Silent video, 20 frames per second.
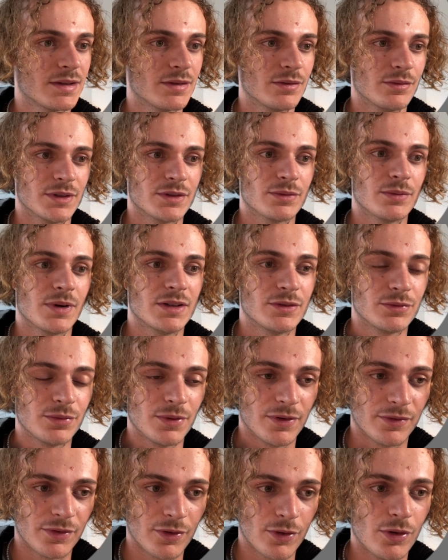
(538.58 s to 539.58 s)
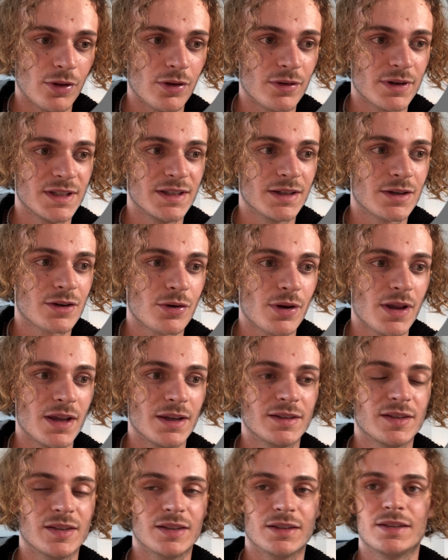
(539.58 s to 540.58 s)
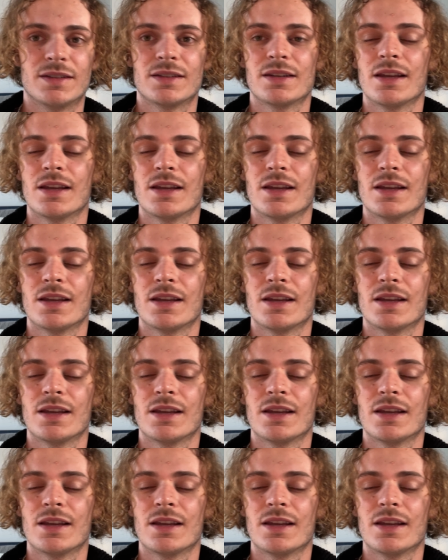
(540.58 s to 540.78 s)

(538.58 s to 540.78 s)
with what we've already created.